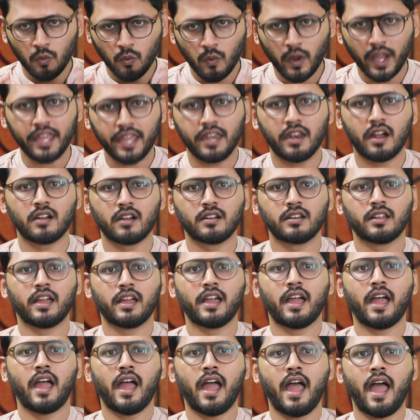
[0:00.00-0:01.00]
Wayanad
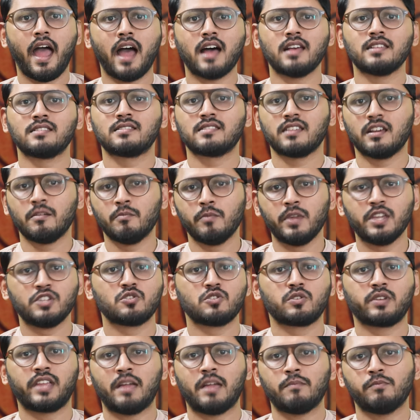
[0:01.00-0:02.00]
as a
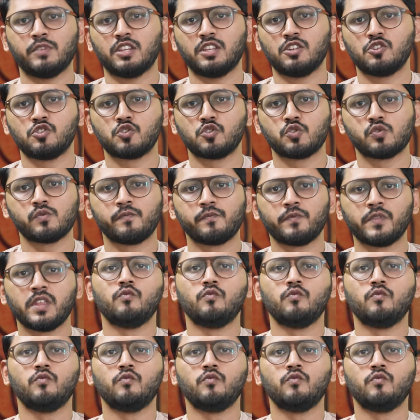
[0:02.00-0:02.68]
major campaign issue,